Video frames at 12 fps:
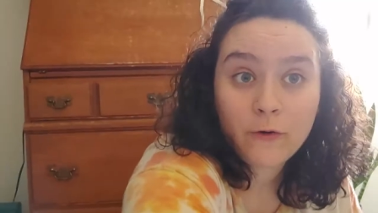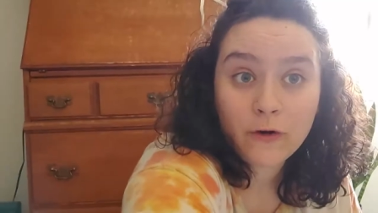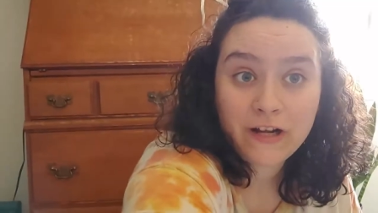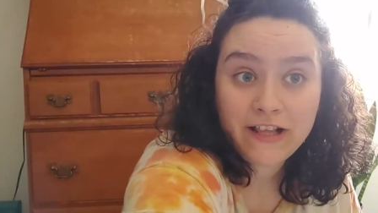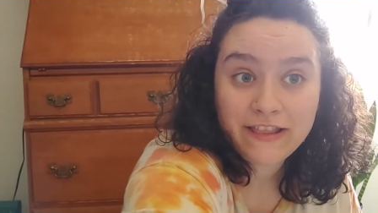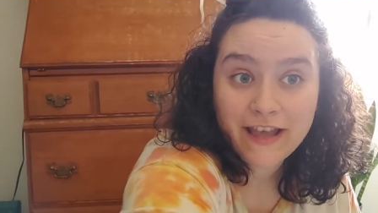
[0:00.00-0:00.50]

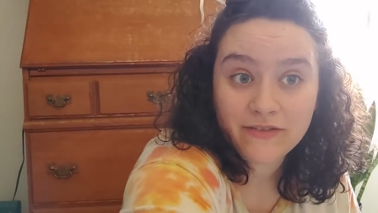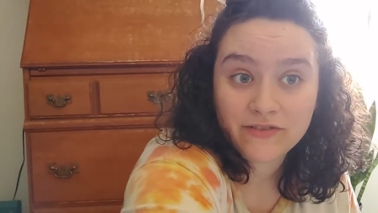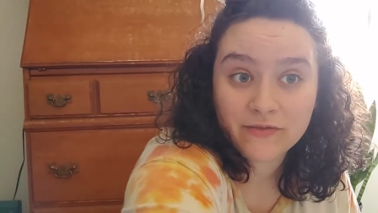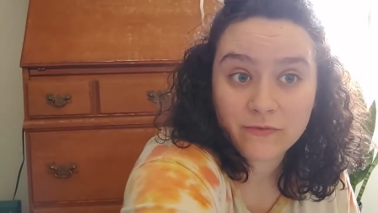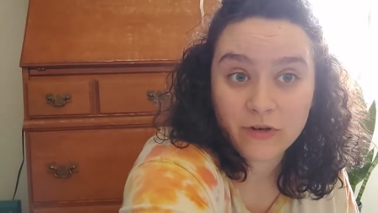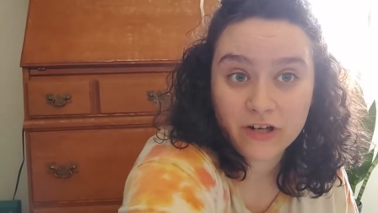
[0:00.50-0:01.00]

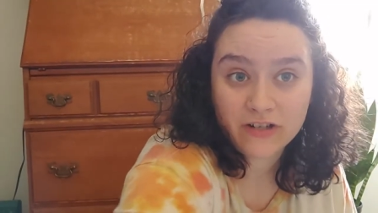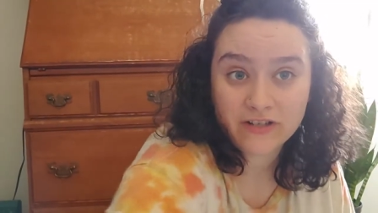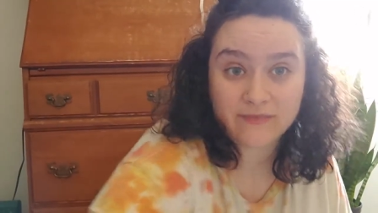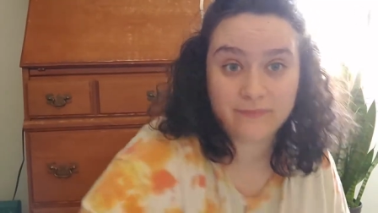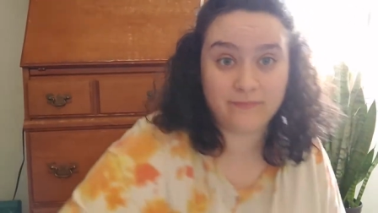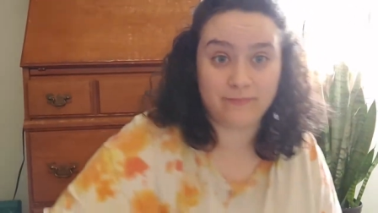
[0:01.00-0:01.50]
40,000
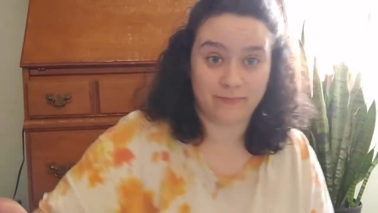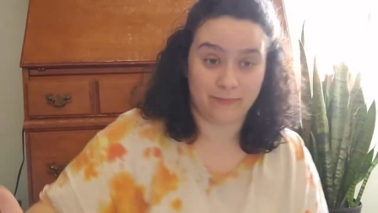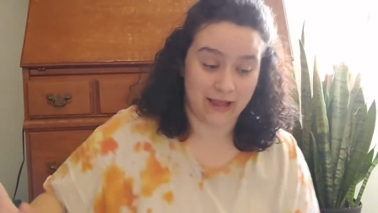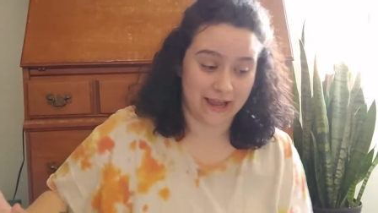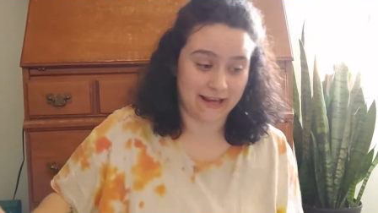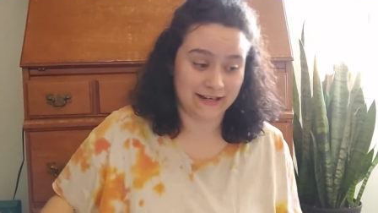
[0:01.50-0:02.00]
Words
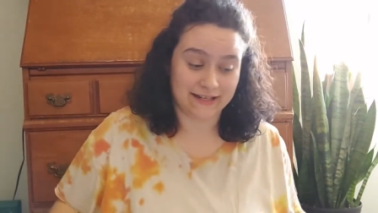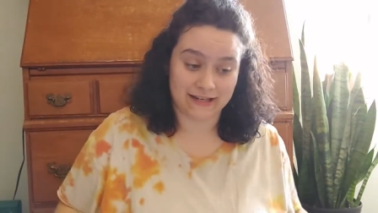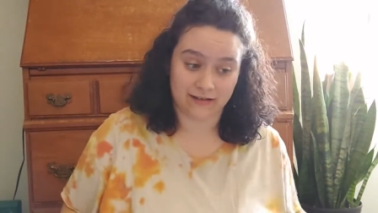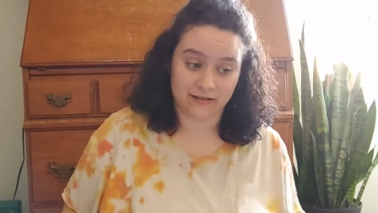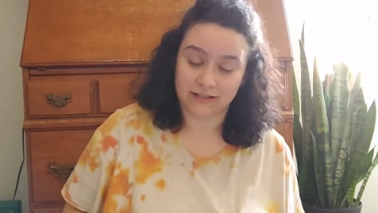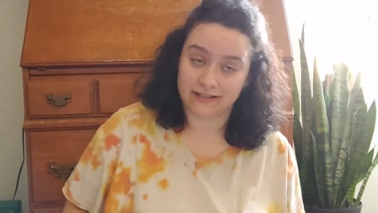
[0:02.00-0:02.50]
by
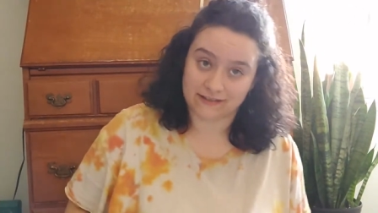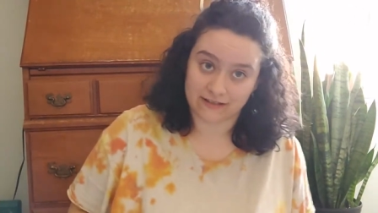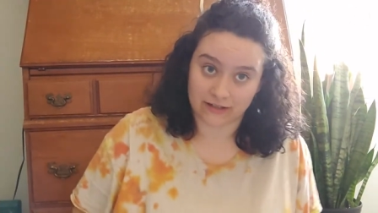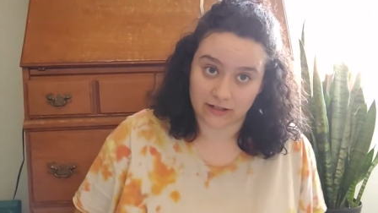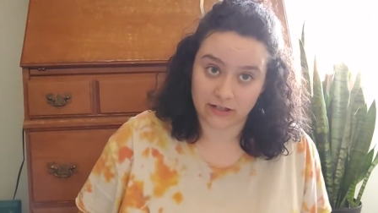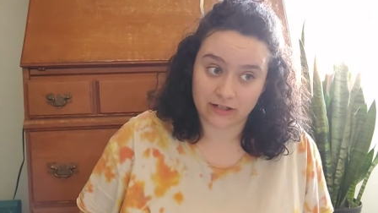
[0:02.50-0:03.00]
Nicholas
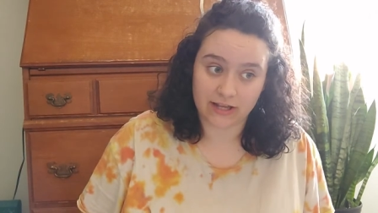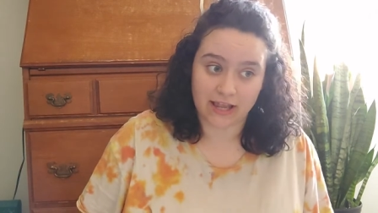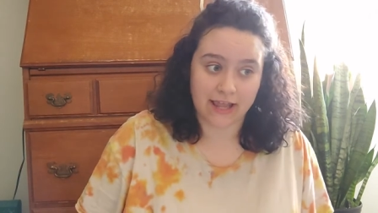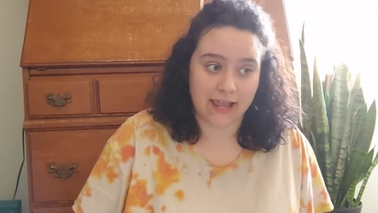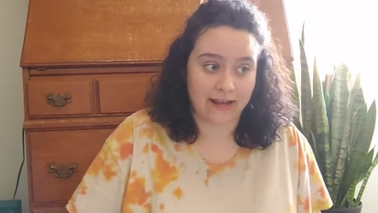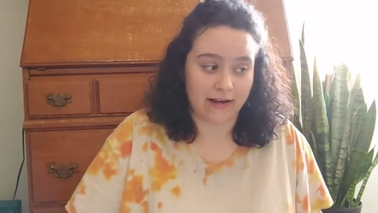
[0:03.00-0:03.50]
Leonard,
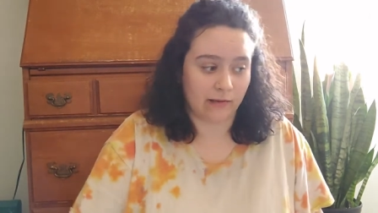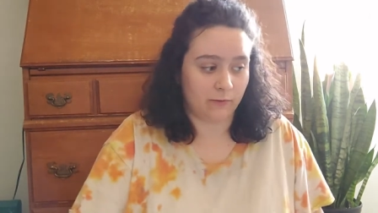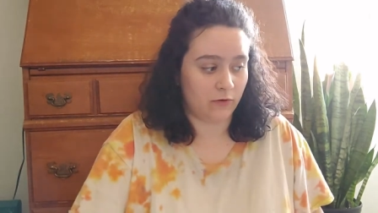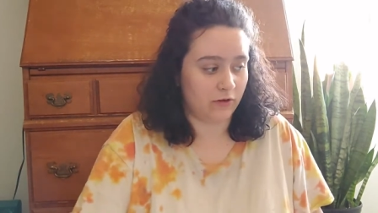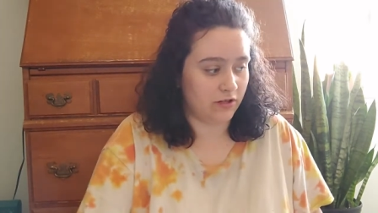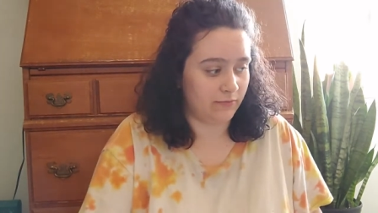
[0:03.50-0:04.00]
and I'm
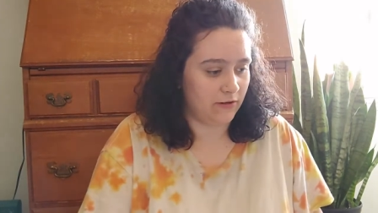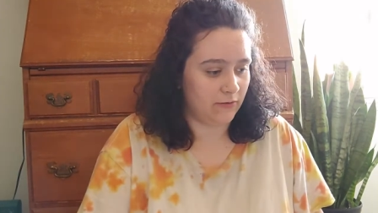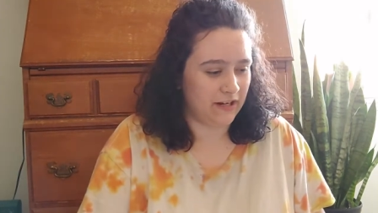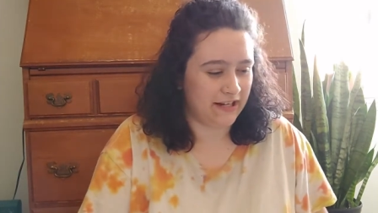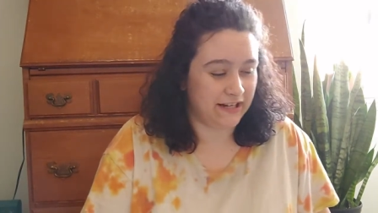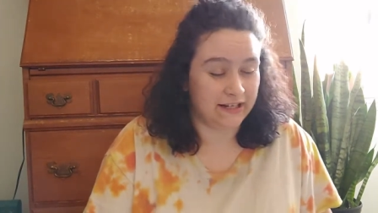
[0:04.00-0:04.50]
going to be
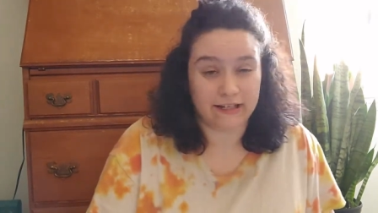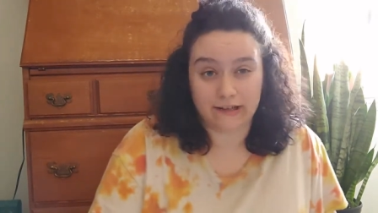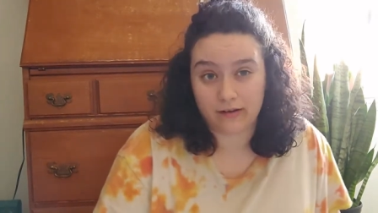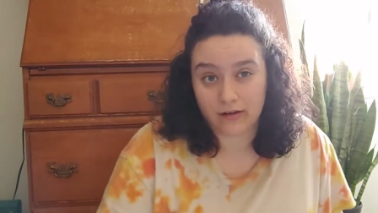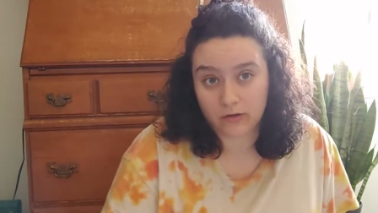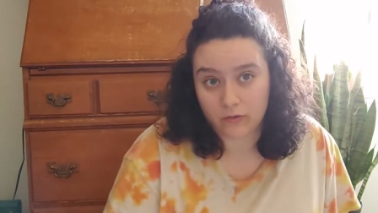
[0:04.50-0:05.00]
reading it
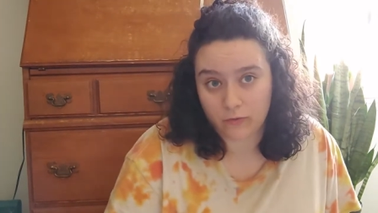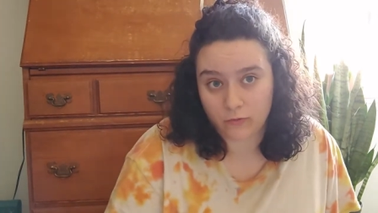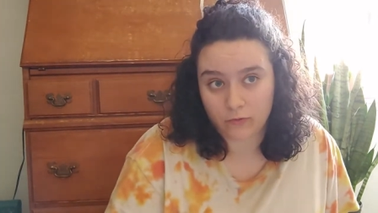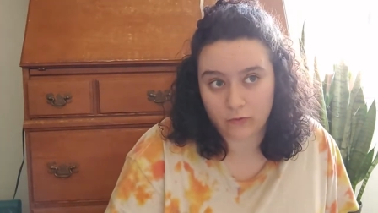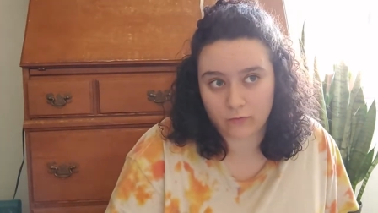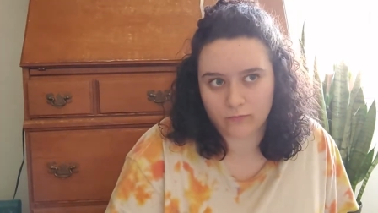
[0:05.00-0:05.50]
on
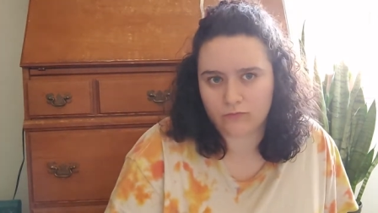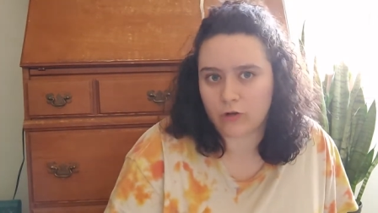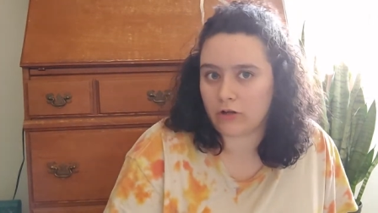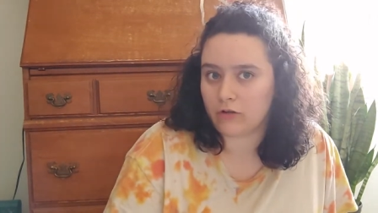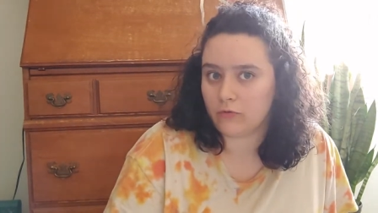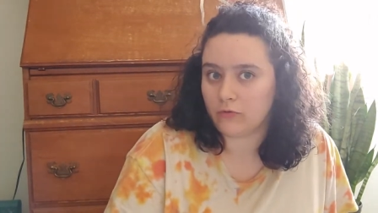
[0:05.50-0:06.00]
Google,
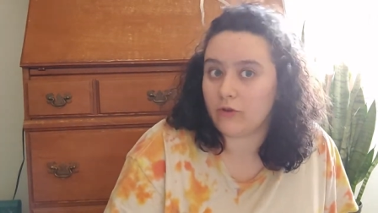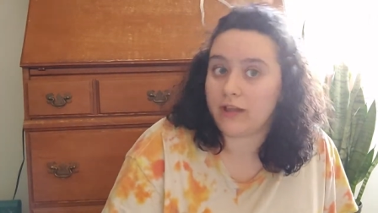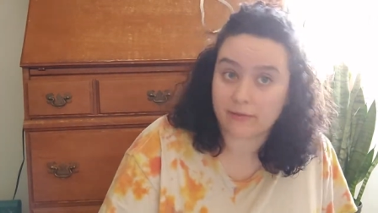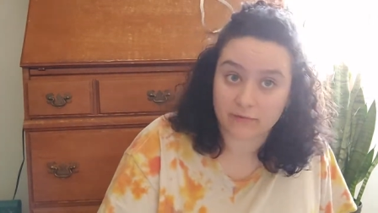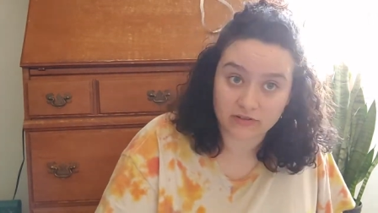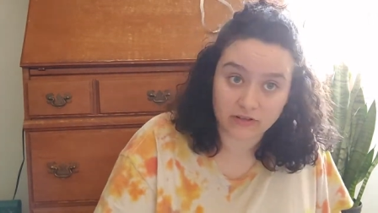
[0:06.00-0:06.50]
not Google,
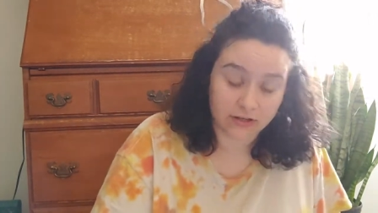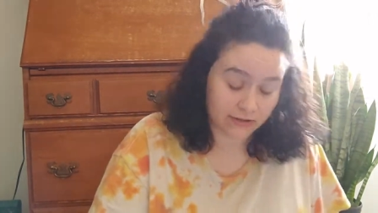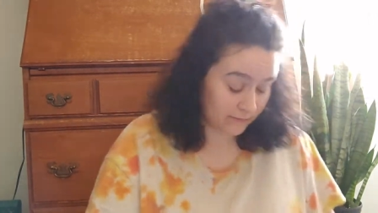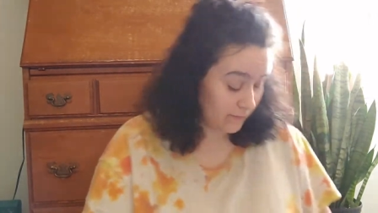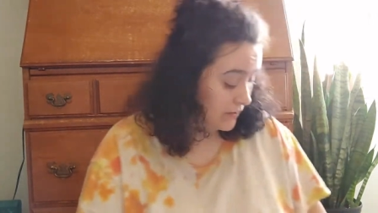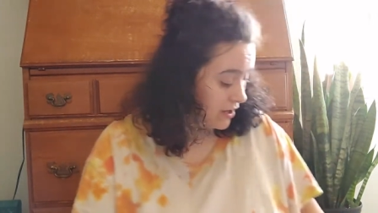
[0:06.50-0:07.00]
Amazon.
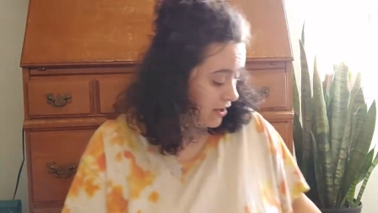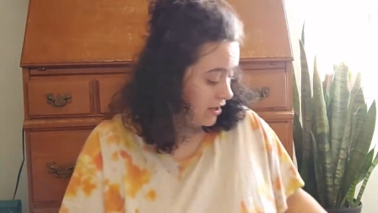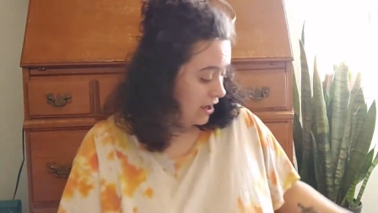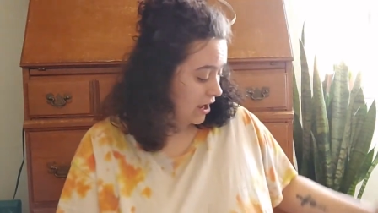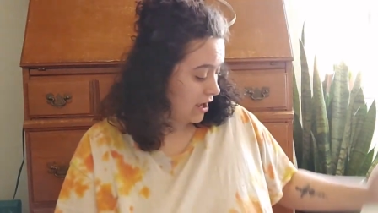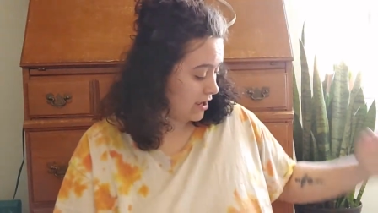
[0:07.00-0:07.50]

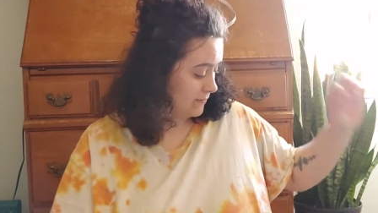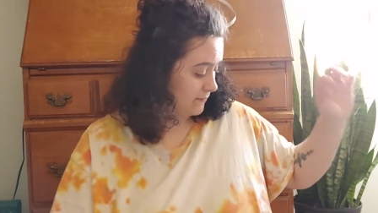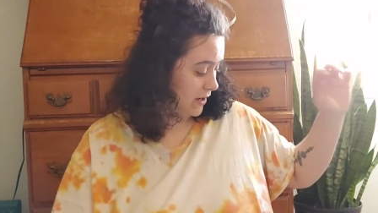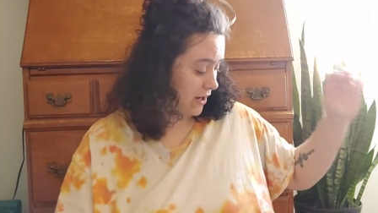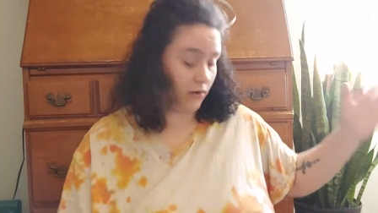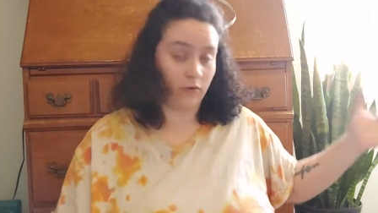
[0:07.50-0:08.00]

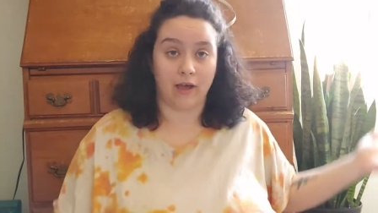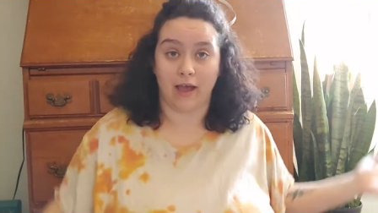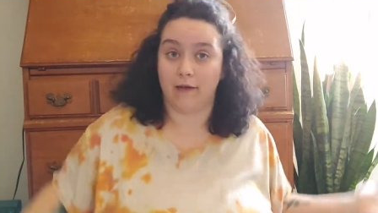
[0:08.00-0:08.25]
Um, I don't